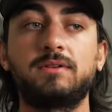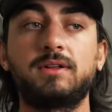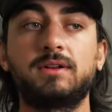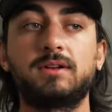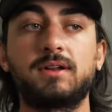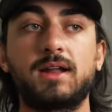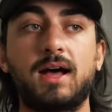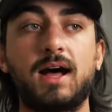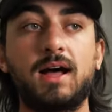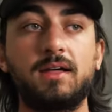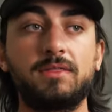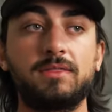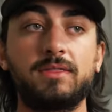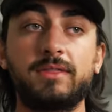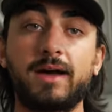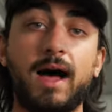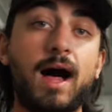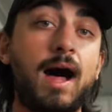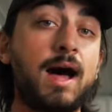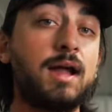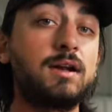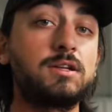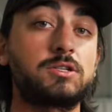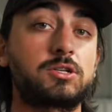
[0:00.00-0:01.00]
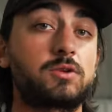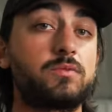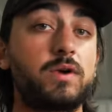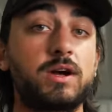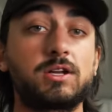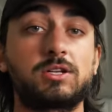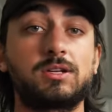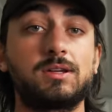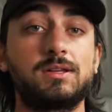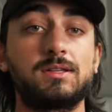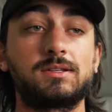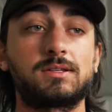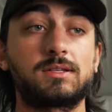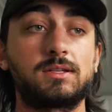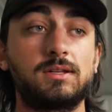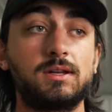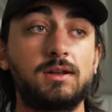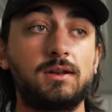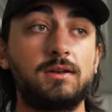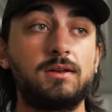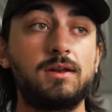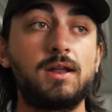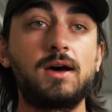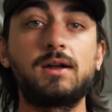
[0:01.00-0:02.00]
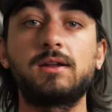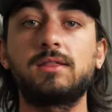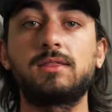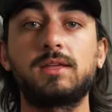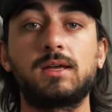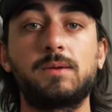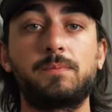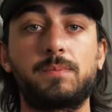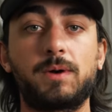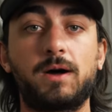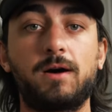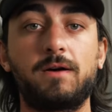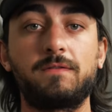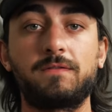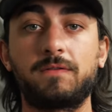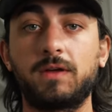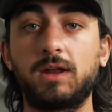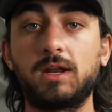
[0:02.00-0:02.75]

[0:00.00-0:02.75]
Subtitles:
And the honest question is none of the above,